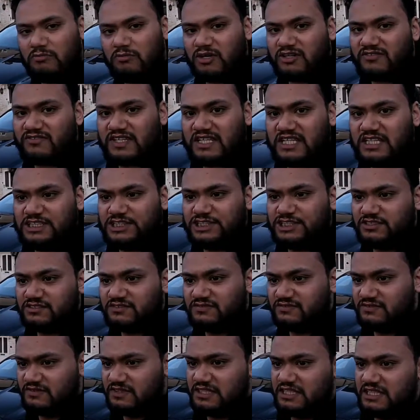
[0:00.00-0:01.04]

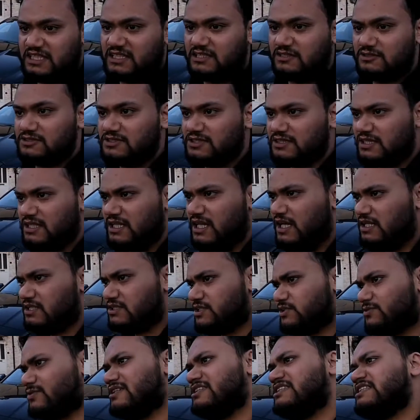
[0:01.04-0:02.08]
modification videos.
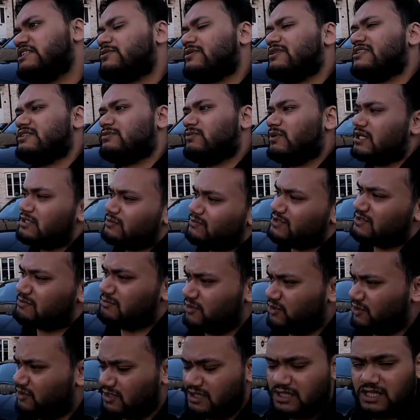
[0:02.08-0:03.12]
2021 was
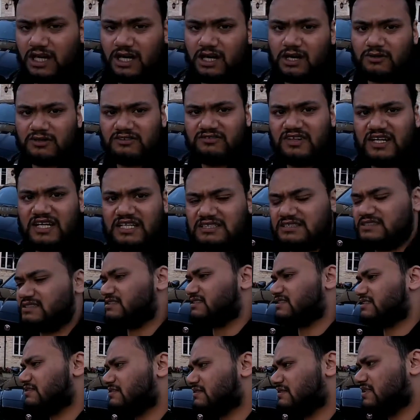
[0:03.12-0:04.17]
more car
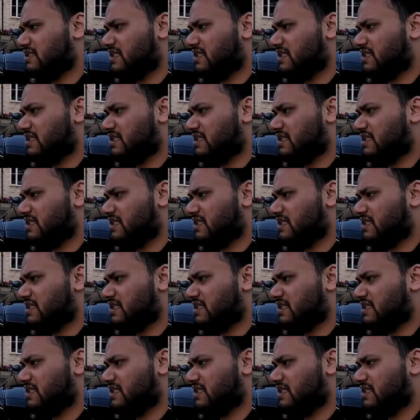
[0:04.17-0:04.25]
event,